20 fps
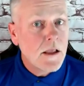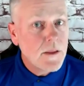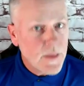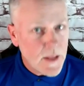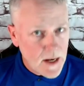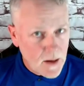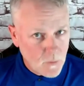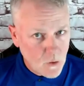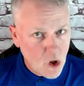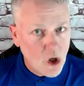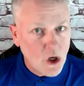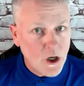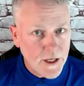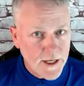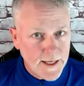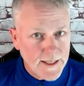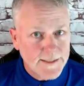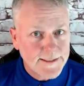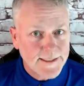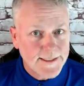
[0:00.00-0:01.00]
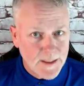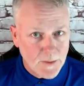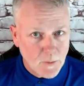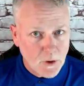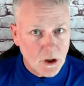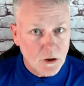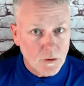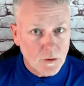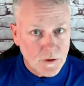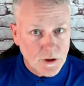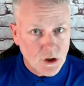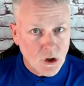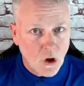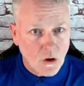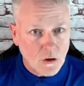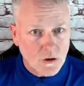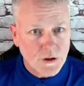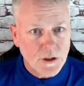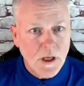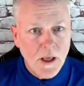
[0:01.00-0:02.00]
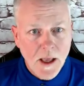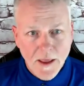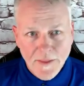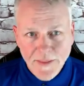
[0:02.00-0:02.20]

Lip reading: that I'm going to get similar results.